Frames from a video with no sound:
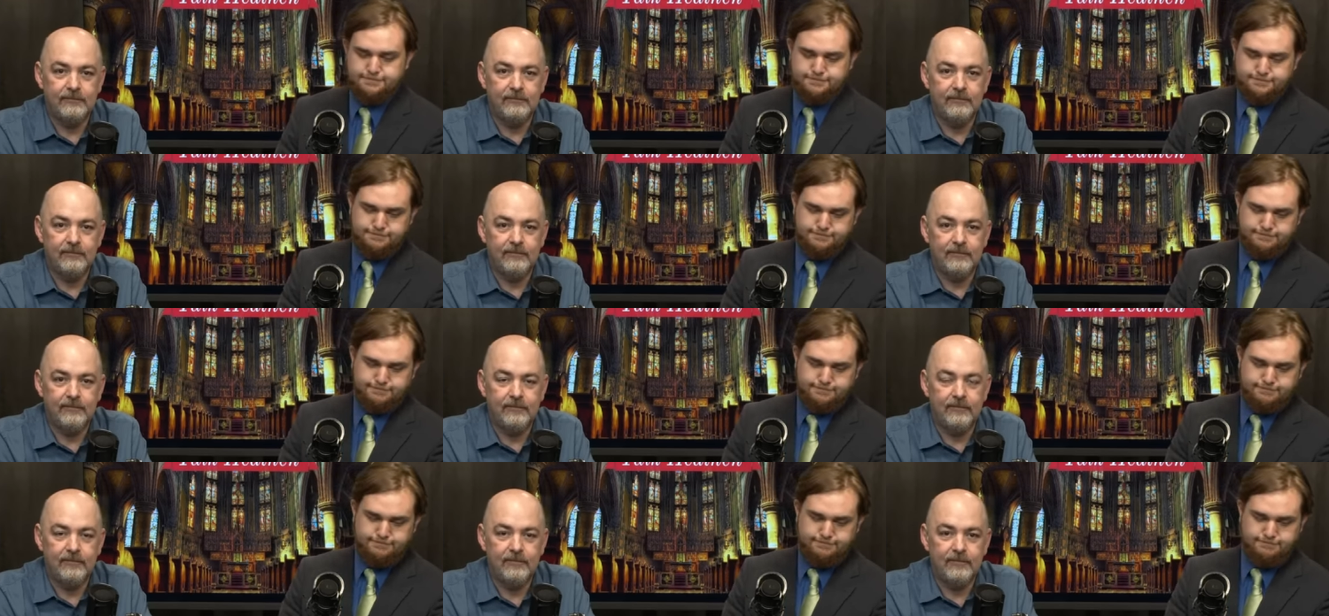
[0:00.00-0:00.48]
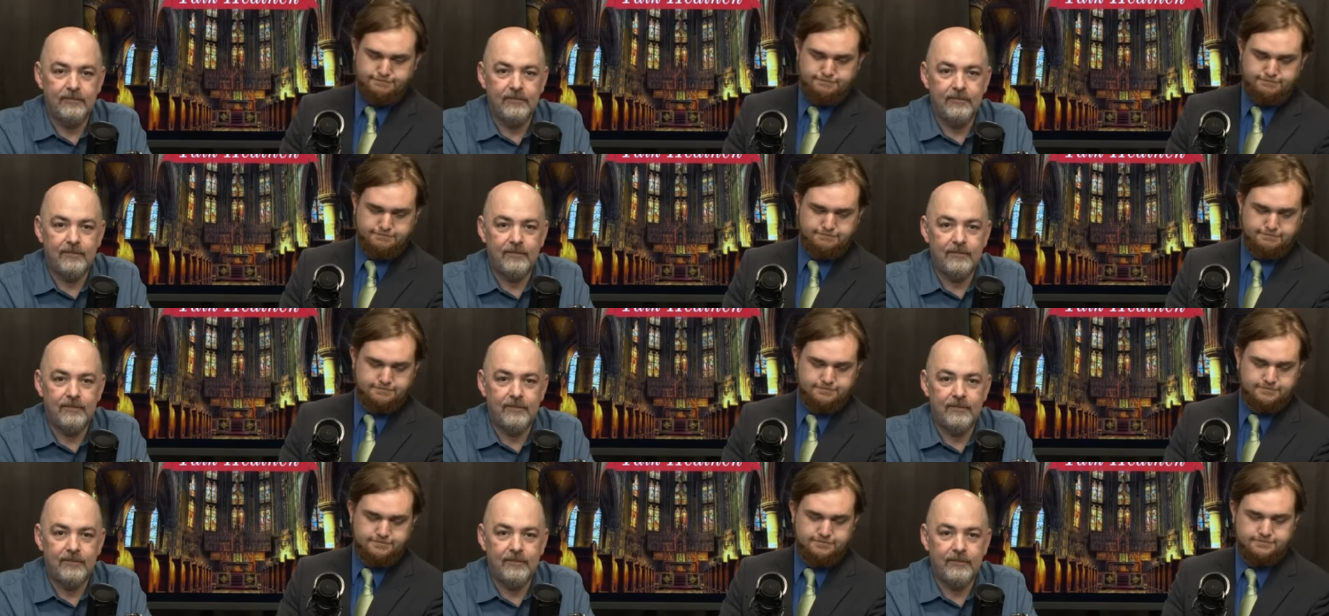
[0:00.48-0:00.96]

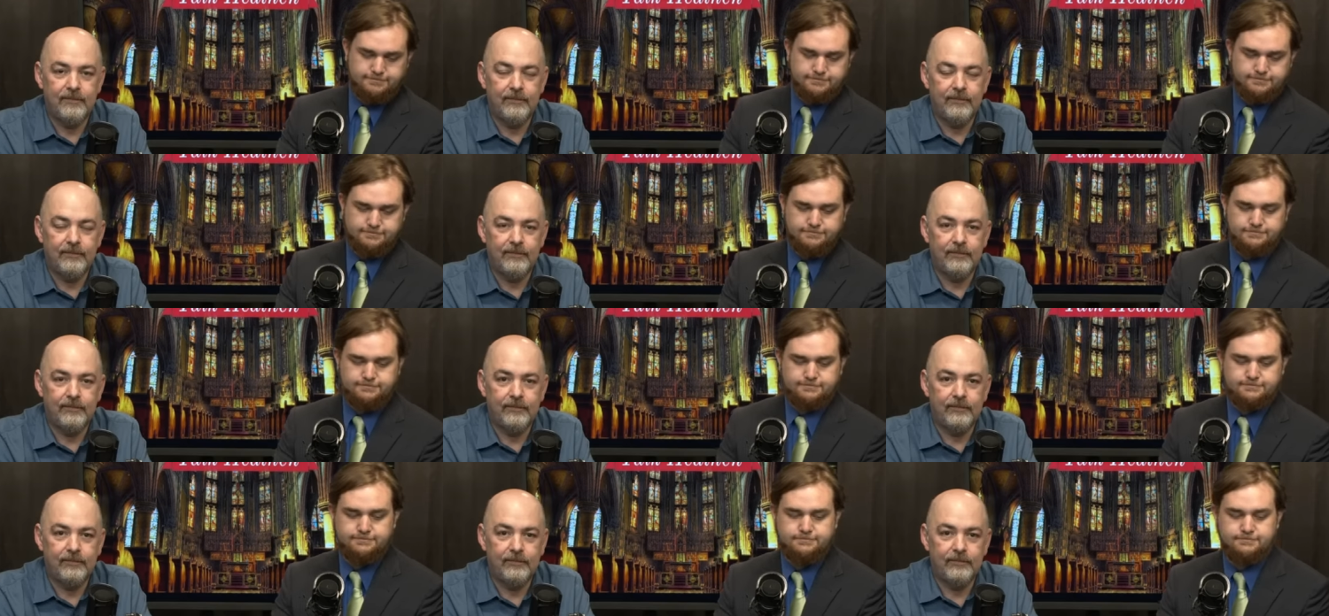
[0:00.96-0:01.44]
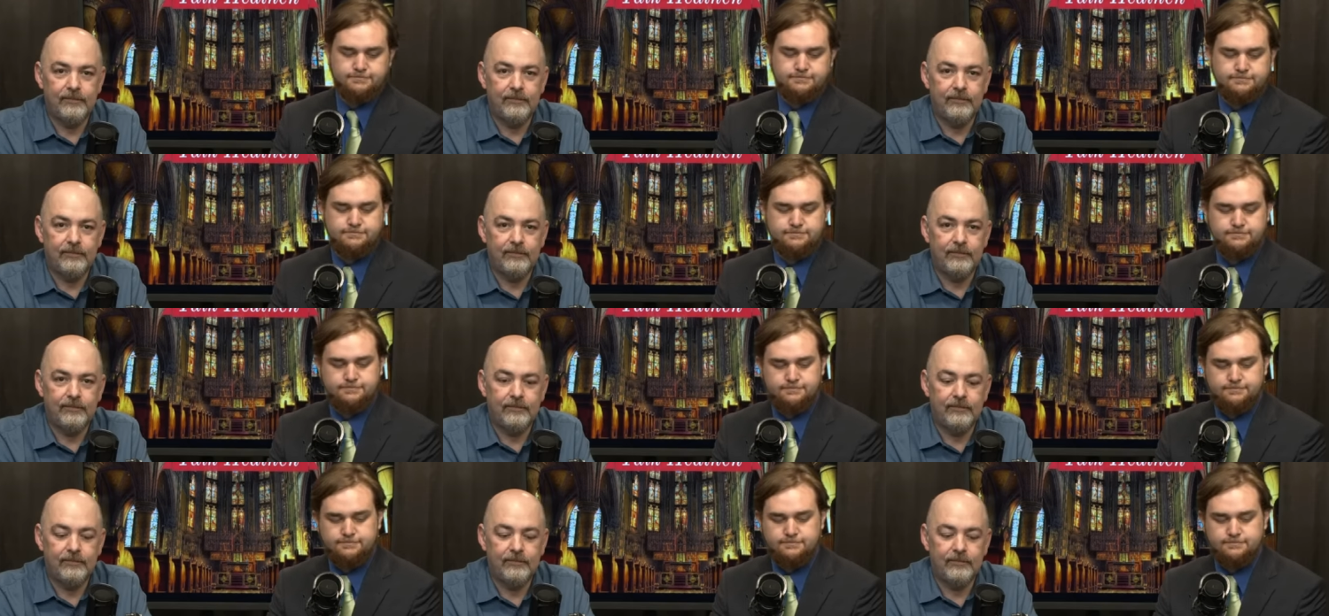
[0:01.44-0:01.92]

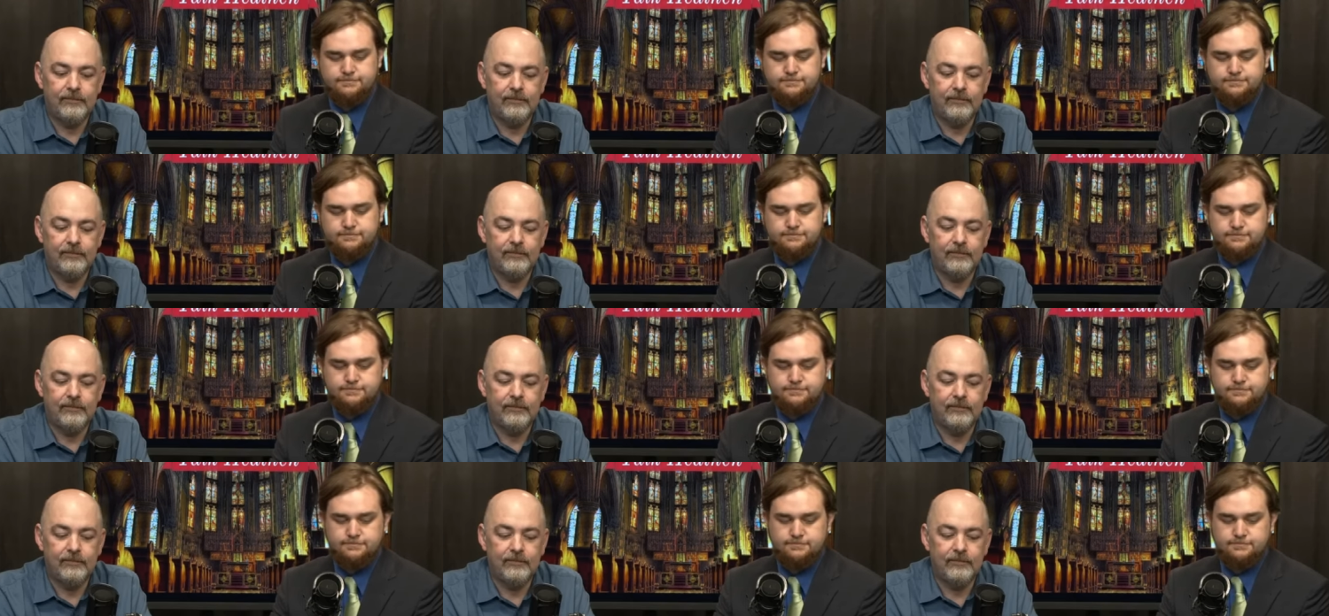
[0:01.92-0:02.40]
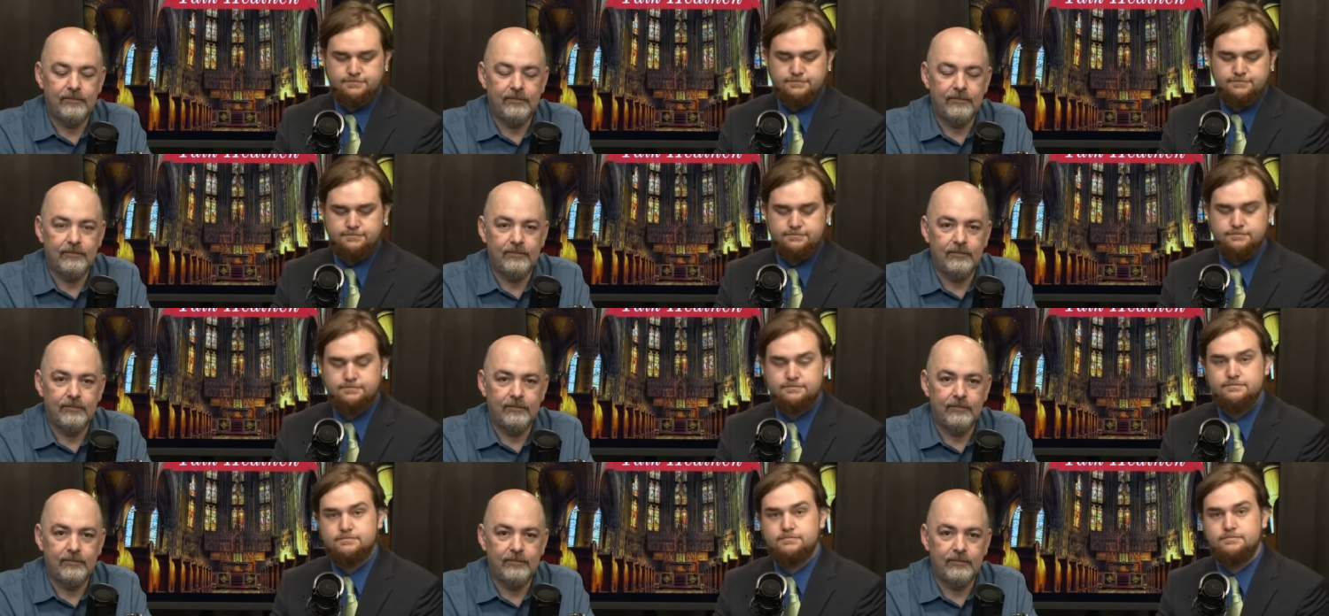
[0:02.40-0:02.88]

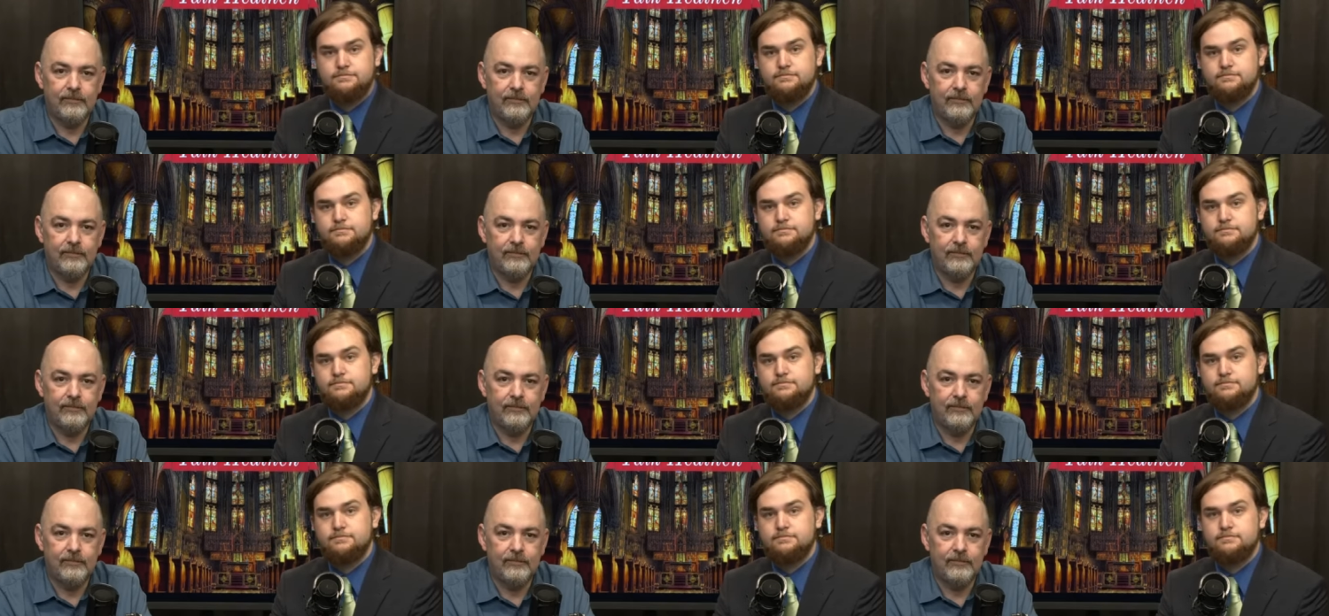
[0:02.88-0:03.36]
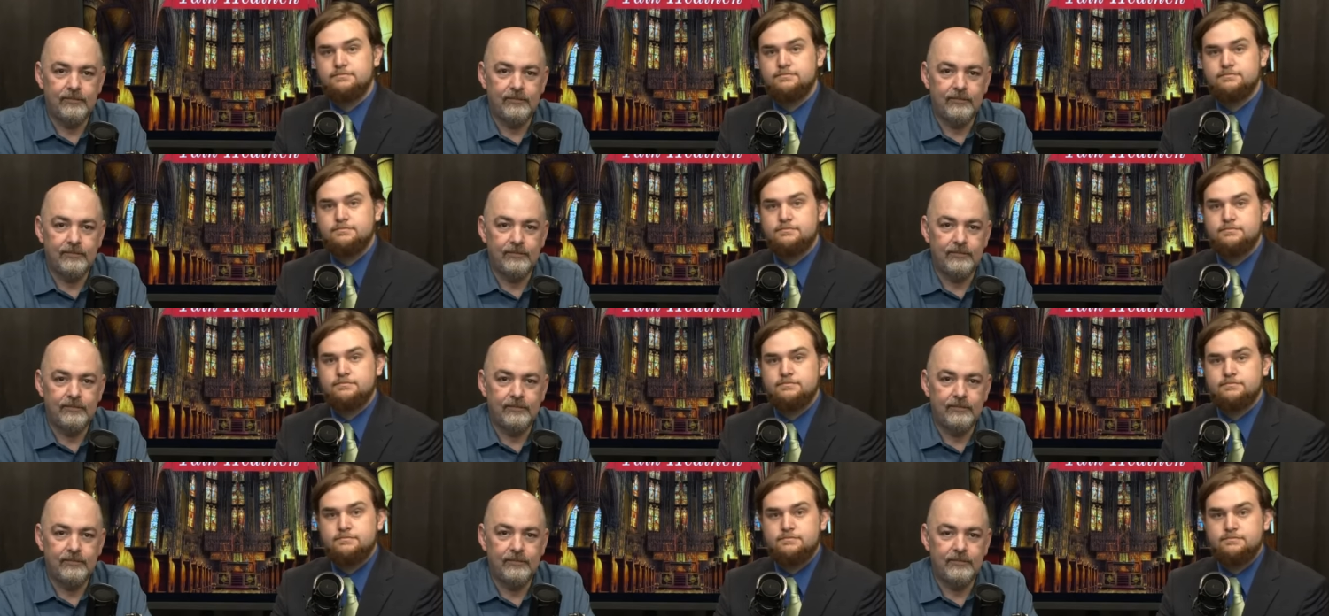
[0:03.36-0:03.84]

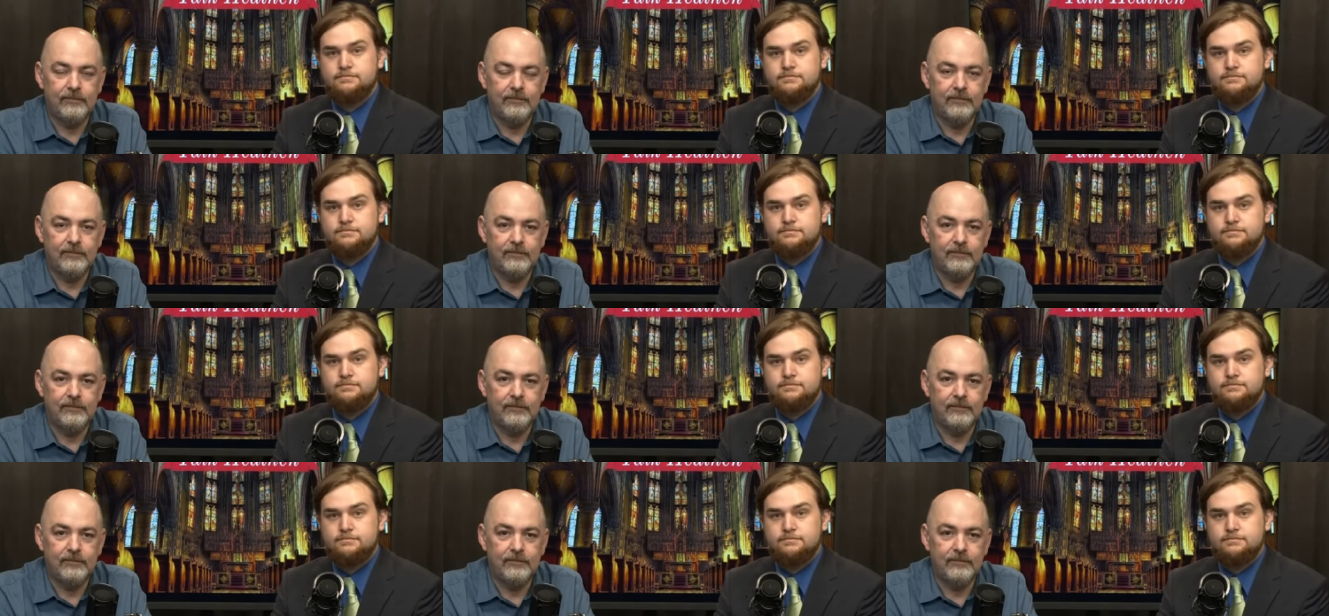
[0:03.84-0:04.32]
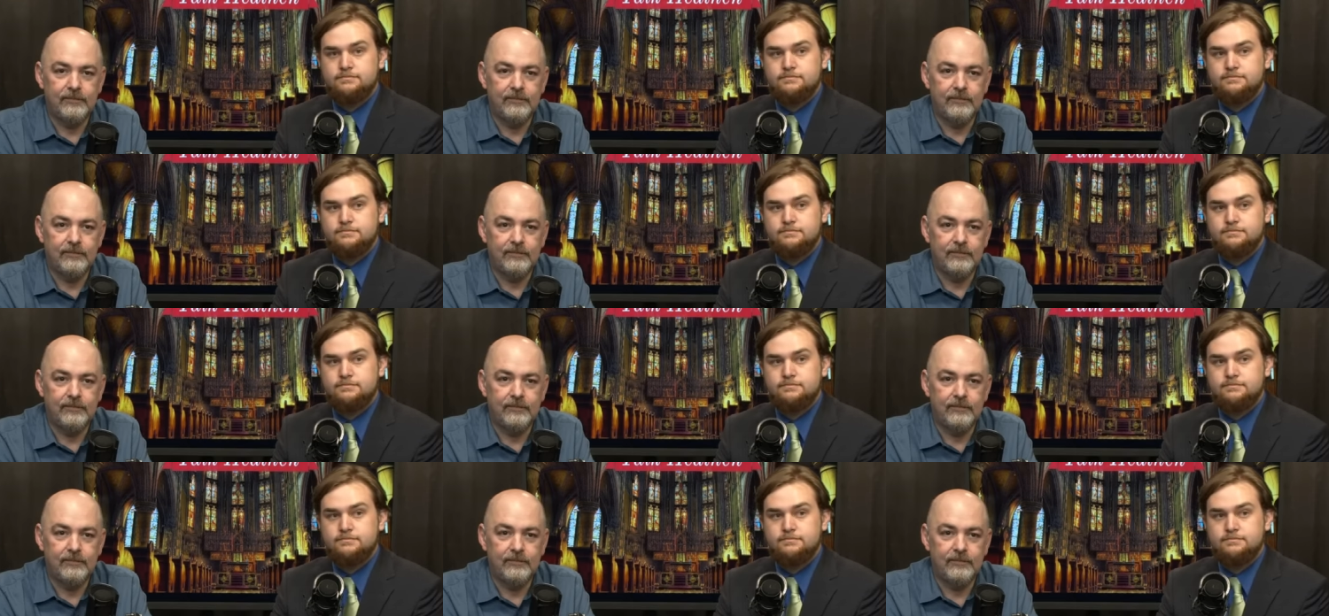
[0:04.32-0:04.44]
No one is speaking in this clip.